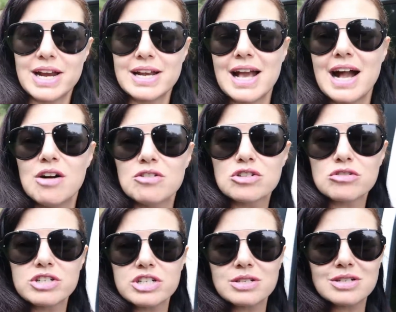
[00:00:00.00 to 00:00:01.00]
Right now,
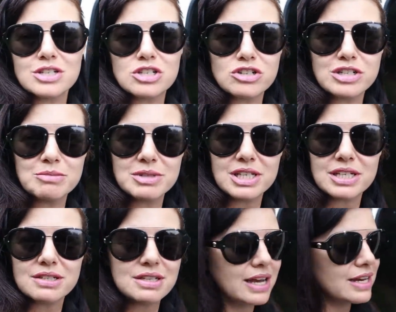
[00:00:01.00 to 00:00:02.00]
George is extremely
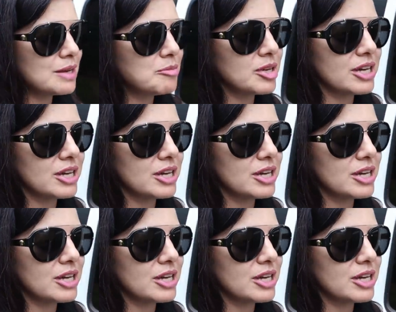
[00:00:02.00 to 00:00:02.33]
excited